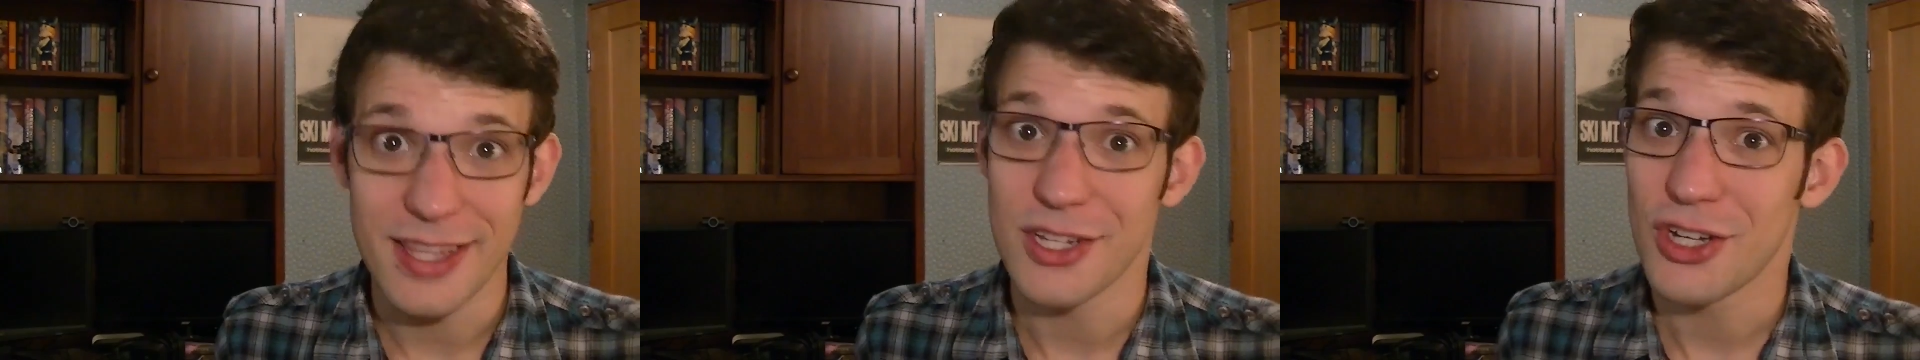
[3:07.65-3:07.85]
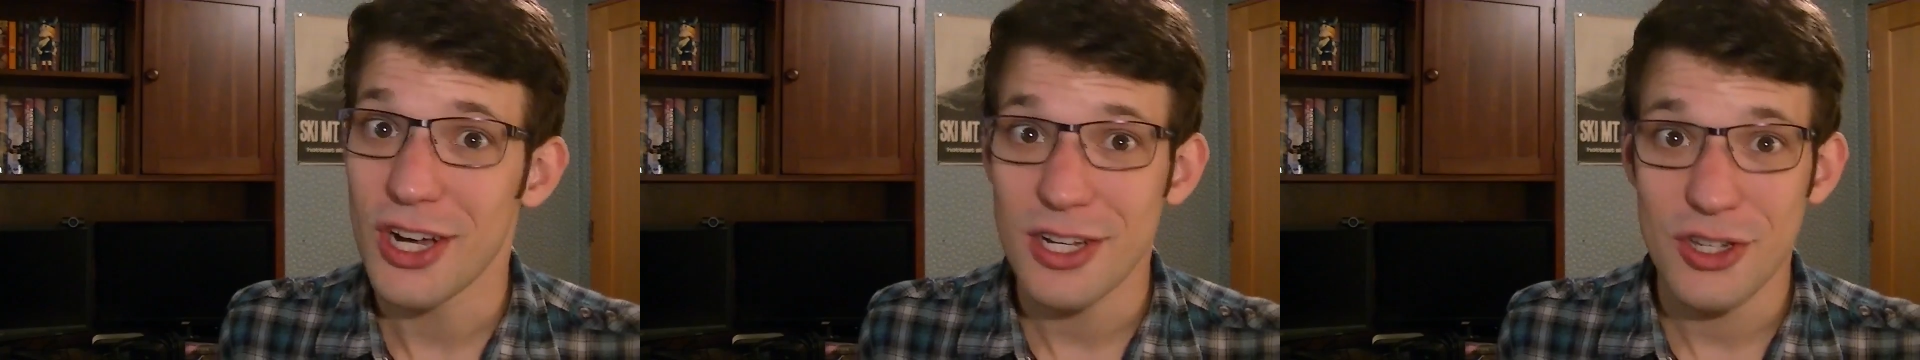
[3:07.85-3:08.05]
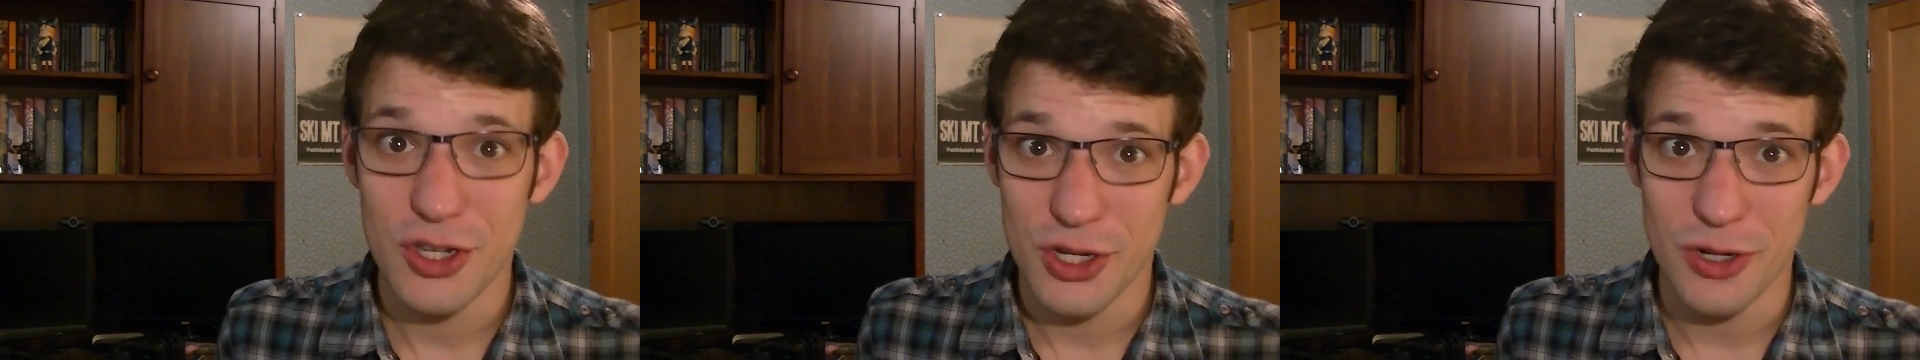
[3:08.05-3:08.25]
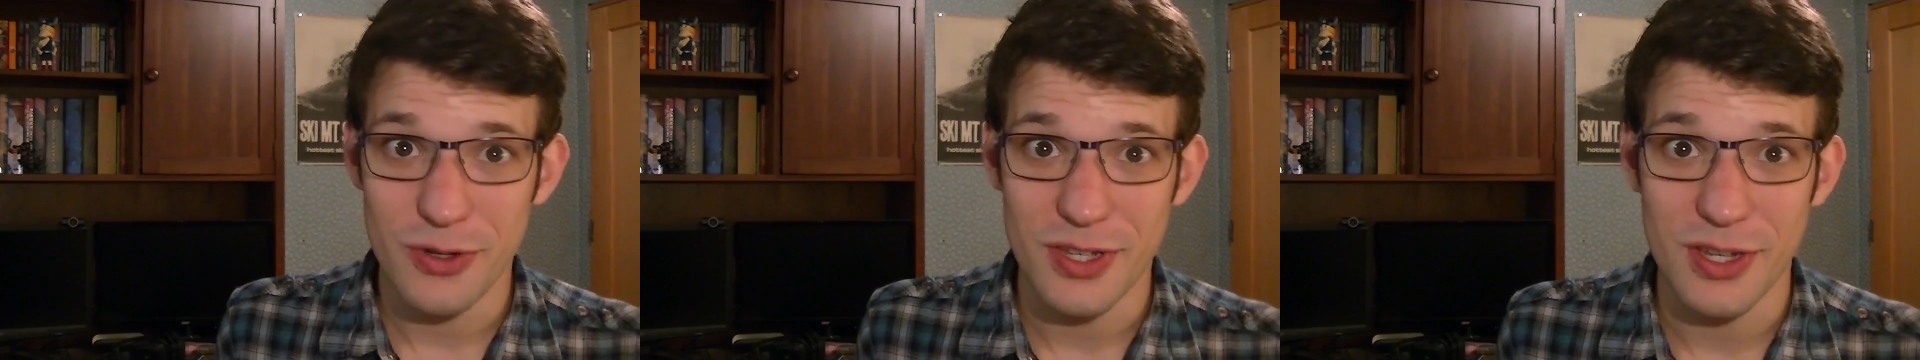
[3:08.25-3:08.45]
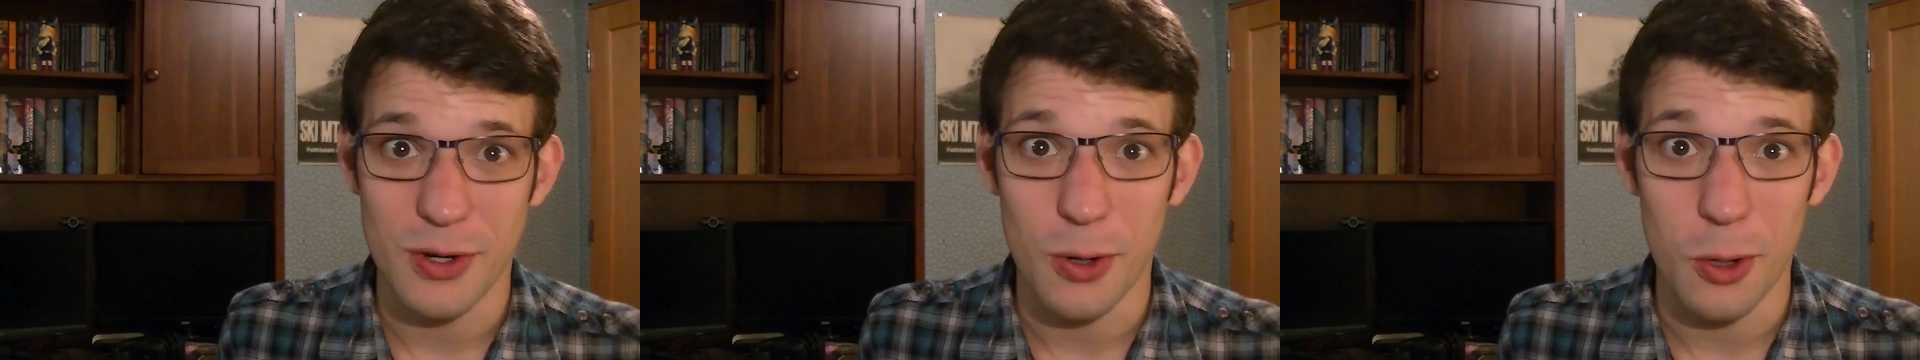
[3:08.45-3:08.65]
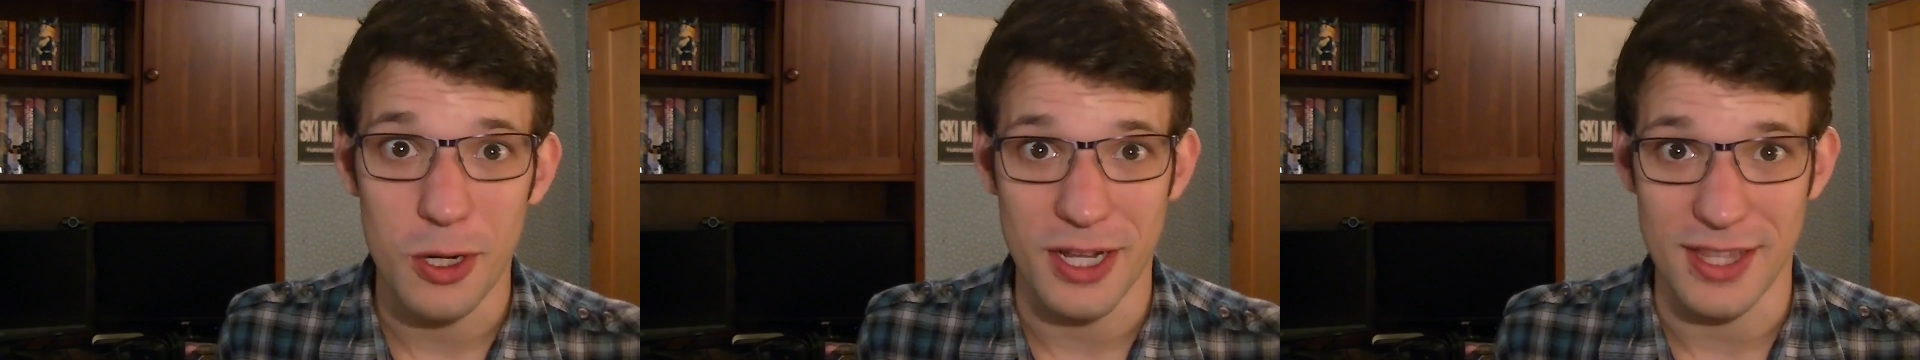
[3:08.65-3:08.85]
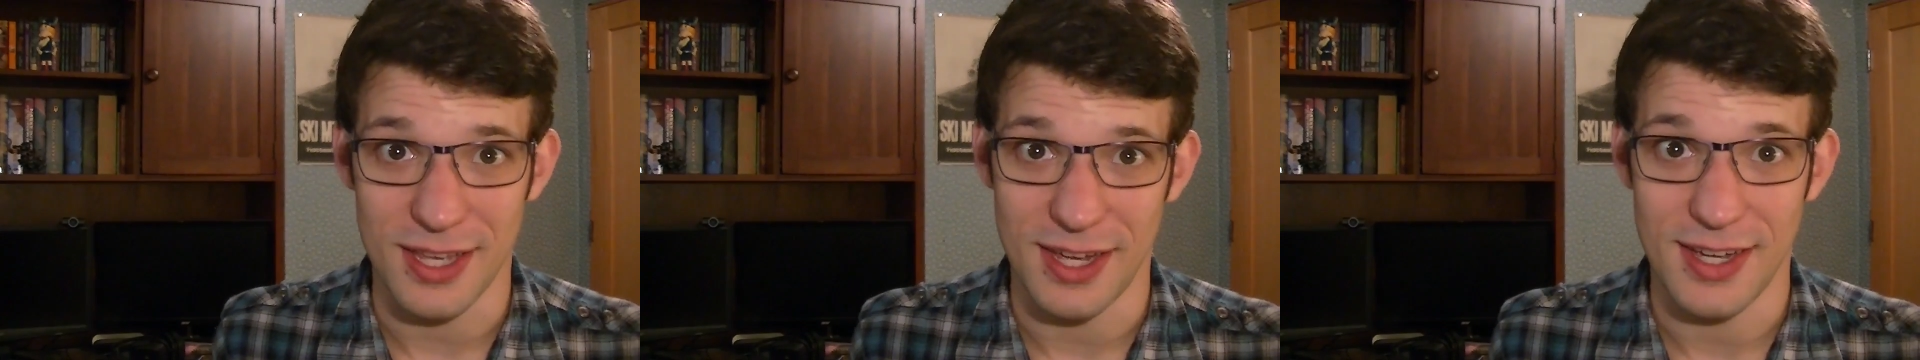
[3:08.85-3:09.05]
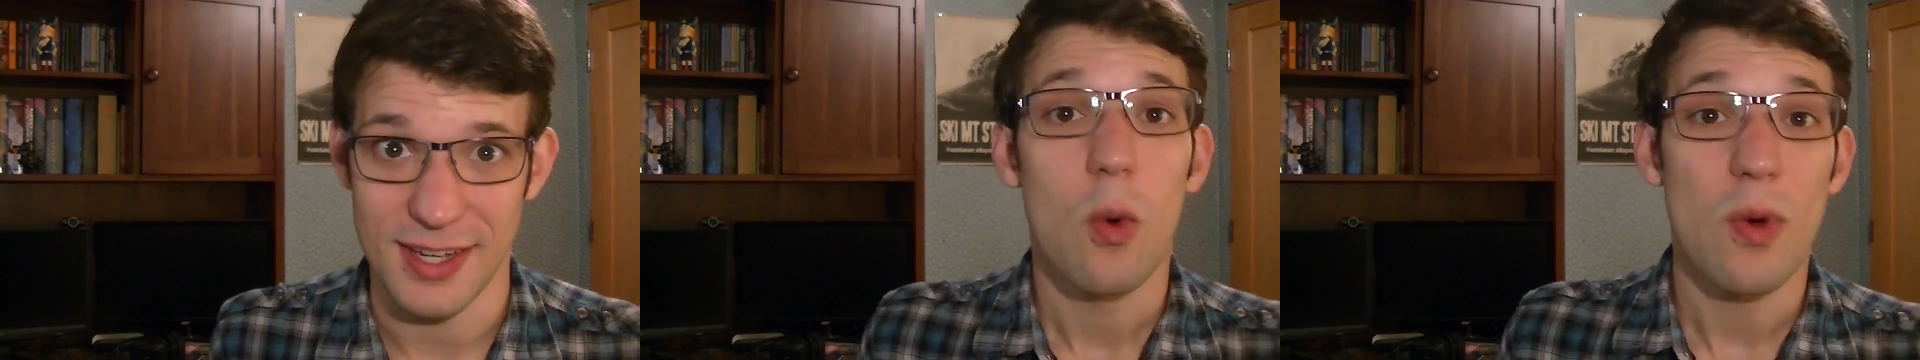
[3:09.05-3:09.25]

and the judge chooses accordingly.